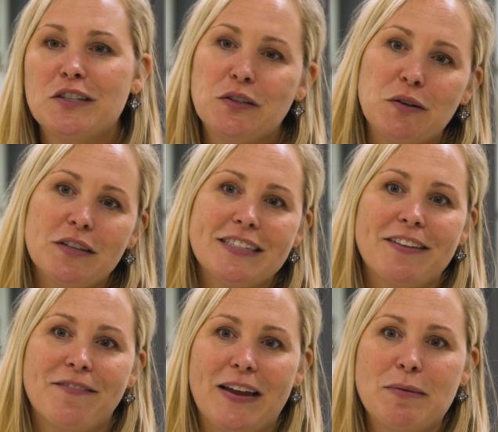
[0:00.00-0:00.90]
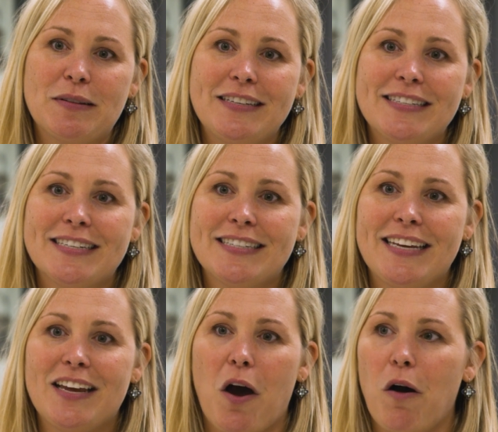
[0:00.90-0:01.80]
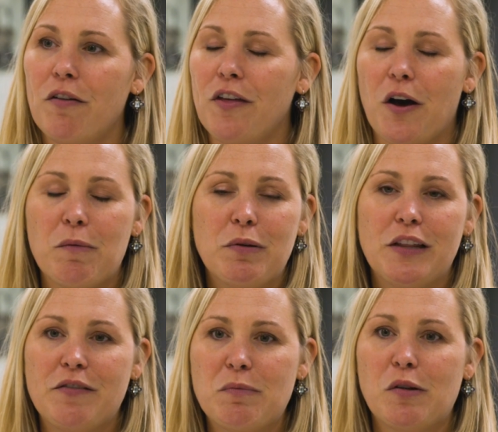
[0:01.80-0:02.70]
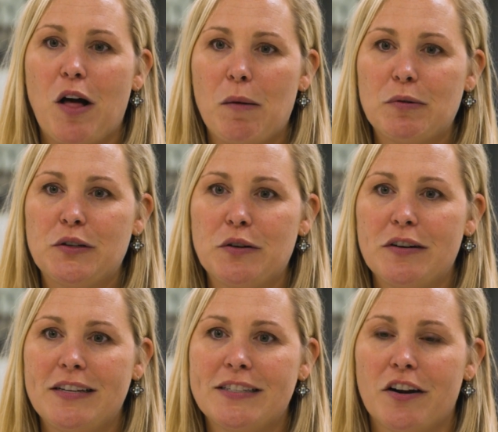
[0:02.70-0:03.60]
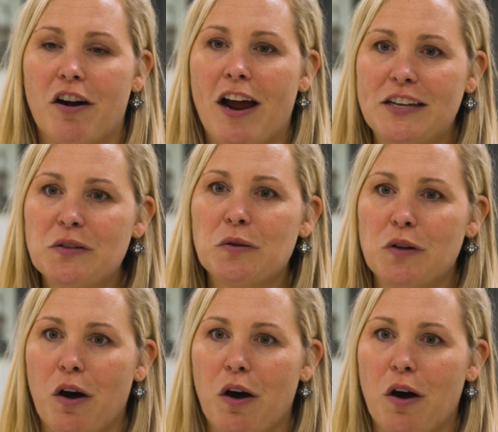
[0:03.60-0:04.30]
students and families to see all of the unbelievable opportunities that our high schools